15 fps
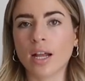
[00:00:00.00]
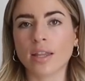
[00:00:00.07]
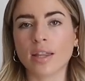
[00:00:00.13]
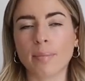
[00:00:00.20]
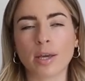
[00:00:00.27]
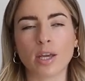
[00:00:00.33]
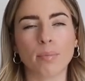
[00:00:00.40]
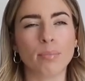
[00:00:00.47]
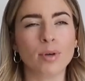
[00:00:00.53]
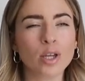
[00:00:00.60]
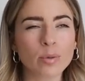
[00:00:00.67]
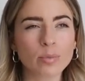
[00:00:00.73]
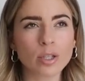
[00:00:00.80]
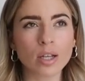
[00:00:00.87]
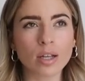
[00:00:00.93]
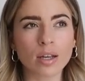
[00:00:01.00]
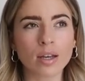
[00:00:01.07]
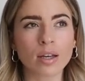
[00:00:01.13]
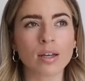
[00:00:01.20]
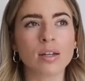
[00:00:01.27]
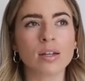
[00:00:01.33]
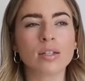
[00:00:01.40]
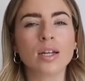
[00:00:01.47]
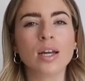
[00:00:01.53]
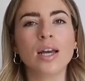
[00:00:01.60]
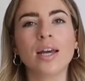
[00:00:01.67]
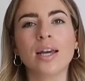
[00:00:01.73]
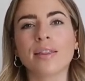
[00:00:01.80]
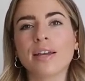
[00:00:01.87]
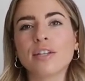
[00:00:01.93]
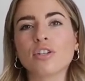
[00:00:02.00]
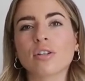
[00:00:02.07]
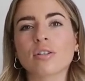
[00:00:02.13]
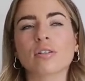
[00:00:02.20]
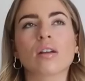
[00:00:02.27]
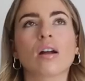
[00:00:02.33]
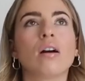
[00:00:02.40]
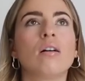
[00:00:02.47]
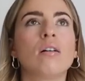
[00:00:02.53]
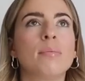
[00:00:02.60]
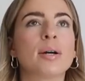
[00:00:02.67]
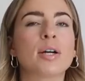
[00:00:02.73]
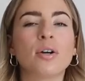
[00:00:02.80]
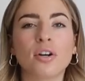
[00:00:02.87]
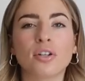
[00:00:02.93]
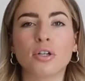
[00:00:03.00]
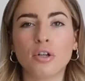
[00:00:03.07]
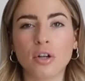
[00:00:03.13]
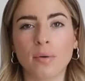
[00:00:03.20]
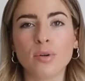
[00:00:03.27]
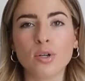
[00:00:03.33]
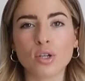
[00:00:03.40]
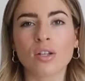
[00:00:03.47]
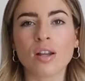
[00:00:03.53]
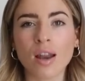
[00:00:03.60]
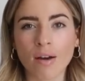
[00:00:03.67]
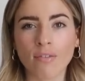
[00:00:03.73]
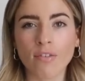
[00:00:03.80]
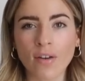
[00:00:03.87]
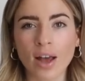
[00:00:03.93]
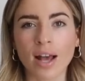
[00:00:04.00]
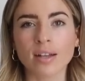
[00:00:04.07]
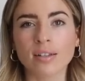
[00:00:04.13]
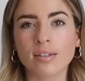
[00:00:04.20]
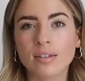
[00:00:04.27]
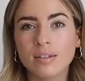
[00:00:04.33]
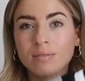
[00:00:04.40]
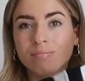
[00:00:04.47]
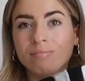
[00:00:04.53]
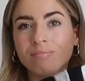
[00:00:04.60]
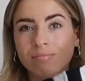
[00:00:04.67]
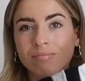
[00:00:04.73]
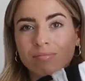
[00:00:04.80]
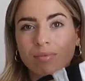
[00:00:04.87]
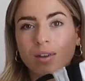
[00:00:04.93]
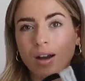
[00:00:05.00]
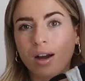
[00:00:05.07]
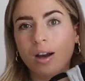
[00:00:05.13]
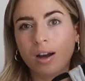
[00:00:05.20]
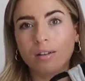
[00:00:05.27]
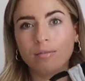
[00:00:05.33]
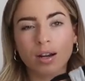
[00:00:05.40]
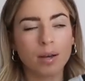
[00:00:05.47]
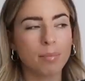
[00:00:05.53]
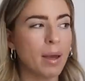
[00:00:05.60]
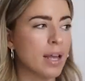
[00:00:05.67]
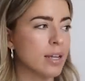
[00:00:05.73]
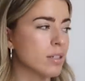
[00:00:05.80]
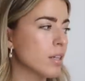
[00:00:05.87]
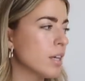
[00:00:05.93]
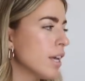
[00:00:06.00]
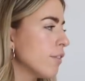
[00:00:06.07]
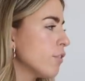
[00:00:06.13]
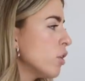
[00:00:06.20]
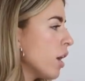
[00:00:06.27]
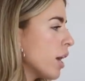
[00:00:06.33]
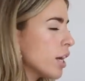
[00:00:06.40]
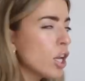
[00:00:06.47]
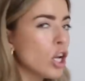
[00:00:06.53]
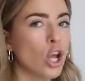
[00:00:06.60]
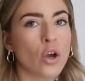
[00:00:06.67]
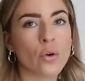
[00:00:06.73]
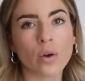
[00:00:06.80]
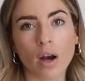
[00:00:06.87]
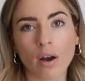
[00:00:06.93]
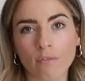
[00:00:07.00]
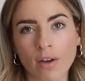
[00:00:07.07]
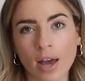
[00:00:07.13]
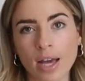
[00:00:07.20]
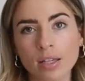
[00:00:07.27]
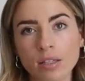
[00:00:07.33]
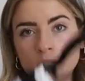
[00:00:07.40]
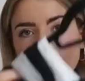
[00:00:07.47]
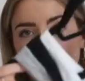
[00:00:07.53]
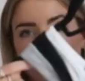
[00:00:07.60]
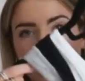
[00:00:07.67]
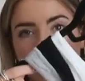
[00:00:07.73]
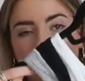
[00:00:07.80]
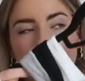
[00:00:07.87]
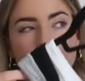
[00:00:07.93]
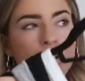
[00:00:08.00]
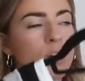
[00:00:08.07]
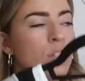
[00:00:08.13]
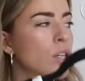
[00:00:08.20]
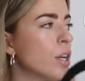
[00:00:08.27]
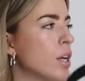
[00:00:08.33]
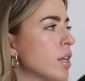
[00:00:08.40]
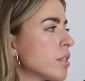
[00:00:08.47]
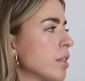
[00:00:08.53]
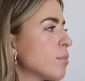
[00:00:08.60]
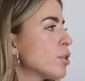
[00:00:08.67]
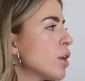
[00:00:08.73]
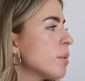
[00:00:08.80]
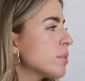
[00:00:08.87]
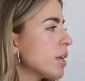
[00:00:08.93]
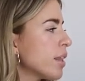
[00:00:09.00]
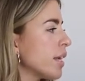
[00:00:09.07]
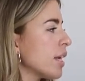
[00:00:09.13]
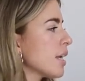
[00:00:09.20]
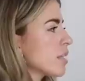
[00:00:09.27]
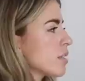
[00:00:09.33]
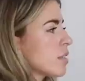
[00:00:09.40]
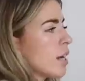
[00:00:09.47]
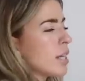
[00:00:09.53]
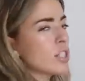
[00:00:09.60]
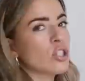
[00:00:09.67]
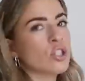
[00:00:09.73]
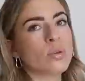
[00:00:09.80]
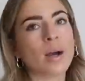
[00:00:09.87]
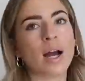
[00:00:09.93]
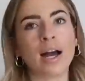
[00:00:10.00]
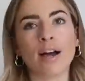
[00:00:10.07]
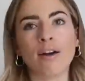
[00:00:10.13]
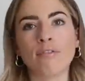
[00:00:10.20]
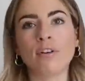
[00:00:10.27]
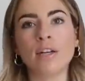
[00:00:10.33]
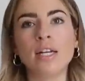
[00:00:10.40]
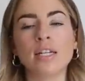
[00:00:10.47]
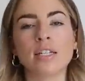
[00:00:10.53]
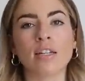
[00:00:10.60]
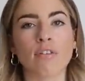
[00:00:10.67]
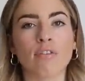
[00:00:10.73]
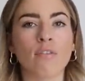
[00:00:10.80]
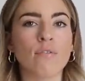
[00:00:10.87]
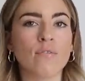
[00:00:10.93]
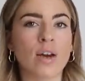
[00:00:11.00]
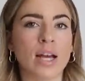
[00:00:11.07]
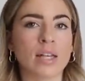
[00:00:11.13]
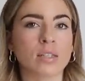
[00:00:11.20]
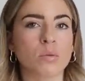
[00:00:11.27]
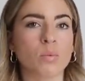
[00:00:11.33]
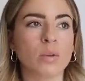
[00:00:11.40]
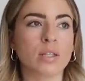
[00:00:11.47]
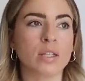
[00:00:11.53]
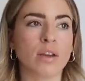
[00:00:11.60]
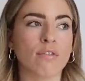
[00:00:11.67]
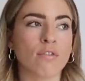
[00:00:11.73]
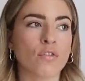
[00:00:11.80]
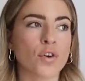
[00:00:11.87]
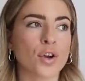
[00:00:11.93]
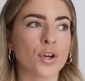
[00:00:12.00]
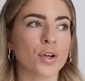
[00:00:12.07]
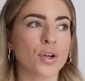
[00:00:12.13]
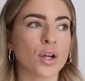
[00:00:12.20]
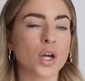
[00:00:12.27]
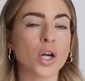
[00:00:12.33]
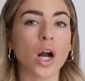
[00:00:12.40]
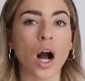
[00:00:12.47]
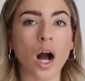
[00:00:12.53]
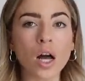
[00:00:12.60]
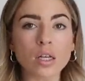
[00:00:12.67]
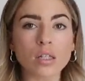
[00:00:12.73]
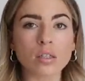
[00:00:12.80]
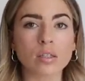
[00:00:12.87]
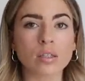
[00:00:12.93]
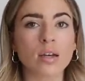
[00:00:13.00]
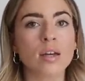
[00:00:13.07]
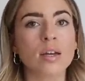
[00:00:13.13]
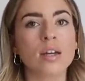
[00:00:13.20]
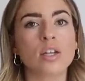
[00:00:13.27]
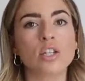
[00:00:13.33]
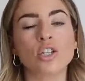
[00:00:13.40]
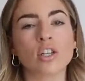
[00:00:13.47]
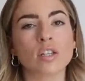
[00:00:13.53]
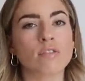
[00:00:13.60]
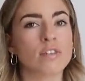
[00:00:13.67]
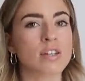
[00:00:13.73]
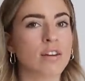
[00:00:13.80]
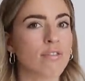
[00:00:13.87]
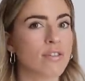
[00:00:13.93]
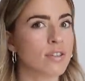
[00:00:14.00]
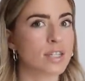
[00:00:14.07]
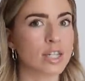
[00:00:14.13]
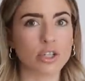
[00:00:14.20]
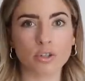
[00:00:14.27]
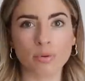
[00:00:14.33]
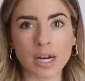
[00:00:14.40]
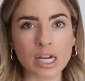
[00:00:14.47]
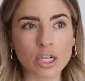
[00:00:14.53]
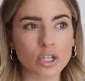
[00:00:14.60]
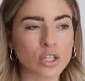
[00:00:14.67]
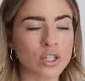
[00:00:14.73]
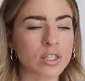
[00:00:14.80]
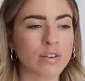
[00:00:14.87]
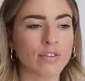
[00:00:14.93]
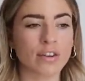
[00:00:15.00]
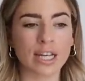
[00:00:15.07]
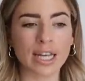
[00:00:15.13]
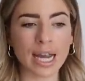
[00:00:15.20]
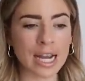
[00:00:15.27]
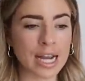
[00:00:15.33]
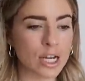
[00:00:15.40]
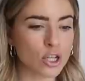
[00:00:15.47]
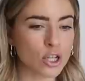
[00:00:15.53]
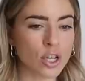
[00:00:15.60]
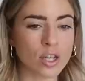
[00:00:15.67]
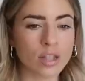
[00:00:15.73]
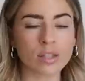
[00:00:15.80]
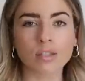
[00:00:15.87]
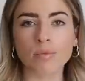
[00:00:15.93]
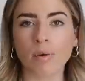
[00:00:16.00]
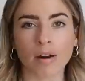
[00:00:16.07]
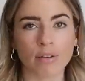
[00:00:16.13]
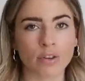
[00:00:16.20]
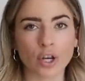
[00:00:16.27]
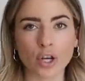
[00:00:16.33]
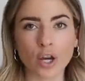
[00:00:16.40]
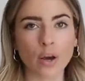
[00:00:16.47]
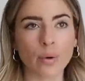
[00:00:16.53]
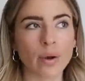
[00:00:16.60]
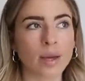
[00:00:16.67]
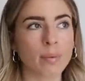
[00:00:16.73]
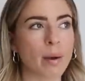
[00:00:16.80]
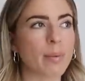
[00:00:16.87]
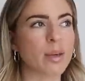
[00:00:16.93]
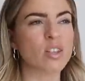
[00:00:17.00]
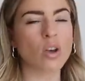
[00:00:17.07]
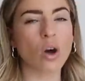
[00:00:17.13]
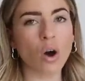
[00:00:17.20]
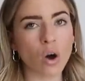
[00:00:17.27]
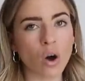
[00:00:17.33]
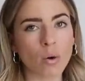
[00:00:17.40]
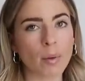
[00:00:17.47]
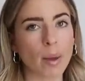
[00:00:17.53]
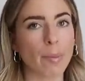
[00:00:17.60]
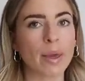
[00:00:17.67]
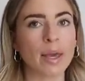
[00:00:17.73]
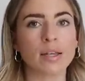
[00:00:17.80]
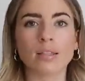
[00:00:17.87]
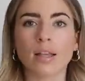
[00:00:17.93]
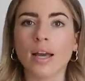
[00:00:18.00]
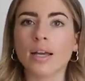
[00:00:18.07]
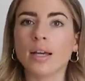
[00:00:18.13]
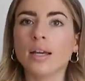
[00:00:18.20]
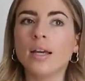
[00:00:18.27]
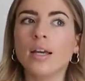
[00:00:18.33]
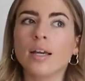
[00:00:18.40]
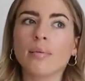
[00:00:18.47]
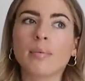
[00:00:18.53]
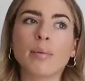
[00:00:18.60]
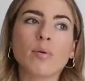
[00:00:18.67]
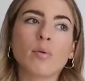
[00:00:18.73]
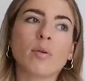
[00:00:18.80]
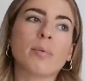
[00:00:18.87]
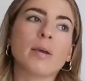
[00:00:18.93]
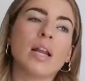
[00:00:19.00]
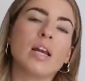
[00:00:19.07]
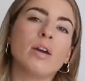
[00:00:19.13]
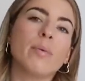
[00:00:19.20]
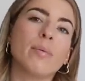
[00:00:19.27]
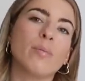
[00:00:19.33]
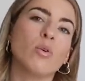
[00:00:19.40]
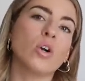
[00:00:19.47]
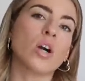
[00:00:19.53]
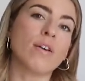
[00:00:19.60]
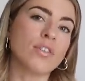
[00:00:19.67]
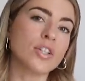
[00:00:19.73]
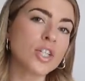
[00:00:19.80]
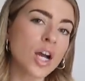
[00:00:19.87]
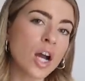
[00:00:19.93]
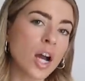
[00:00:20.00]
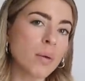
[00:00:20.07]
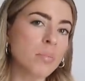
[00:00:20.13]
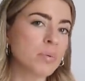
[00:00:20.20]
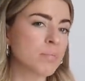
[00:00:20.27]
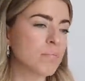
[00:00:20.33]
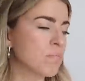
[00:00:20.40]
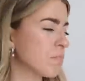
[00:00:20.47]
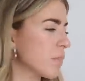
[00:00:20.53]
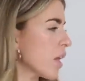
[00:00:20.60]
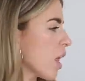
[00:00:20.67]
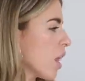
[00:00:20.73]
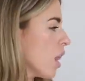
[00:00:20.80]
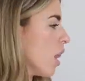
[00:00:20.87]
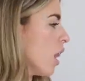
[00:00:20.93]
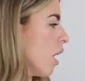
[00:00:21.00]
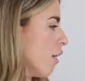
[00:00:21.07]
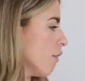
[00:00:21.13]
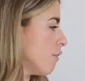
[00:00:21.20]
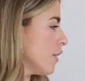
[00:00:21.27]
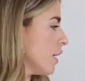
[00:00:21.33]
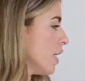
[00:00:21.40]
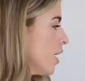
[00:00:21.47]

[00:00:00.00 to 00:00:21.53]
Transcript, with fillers: Like they make your boobs look good. They just, oh my god, you know when you just love a vest? I highly recommend. If you like a low cut vest, this is good. Sometimes I think it's nice to have different vests with different cuts just for different situations, different occasions, wherever you're going. Maybe it's hot, maybe it's like, maybe you want to be a little bit more covered up. Love.